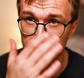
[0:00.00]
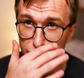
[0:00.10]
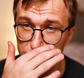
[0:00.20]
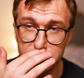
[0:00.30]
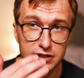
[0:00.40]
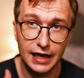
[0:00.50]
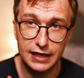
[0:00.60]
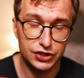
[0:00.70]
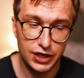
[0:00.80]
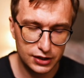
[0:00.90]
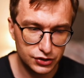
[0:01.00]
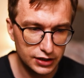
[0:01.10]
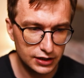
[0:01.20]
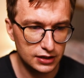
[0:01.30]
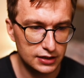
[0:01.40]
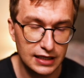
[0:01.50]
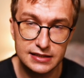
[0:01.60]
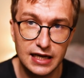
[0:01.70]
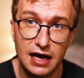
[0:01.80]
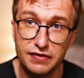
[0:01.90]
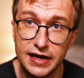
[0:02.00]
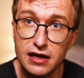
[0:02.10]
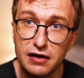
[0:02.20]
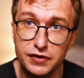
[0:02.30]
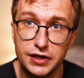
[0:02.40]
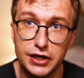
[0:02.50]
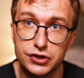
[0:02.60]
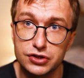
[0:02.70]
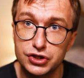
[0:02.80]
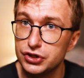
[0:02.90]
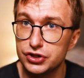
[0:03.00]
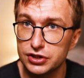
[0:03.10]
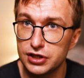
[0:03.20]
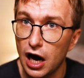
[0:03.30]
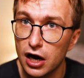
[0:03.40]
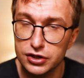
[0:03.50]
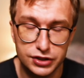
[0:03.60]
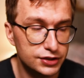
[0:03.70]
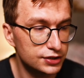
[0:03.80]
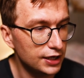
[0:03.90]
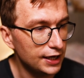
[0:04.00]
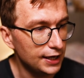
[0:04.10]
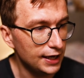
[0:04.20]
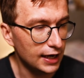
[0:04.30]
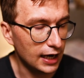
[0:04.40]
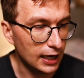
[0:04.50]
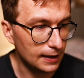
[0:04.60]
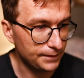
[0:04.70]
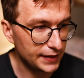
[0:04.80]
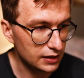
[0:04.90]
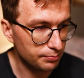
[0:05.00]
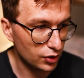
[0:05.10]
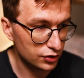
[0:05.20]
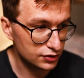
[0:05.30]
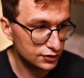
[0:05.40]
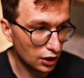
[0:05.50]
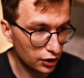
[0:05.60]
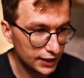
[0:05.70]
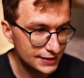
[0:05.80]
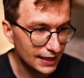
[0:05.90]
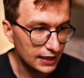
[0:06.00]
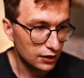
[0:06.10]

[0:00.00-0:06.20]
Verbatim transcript: Wonders. Like she actually doesn't have any affiliation. She's just the artist um, that deployed on Stargaze.